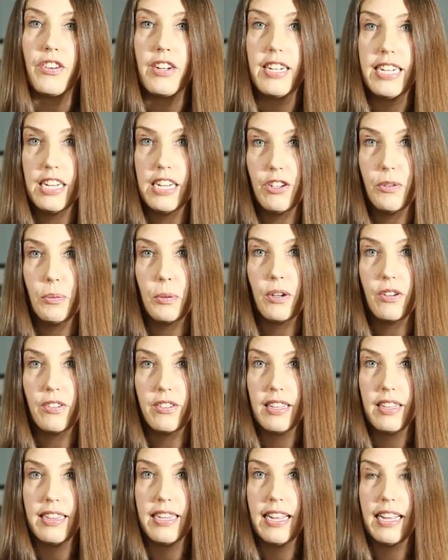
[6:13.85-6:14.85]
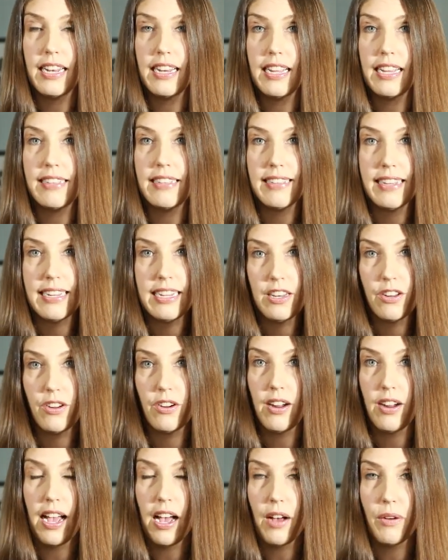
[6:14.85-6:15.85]
for each person that is in
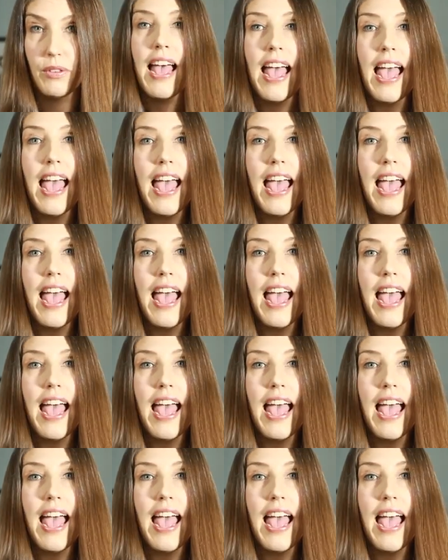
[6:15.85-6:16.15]
your house.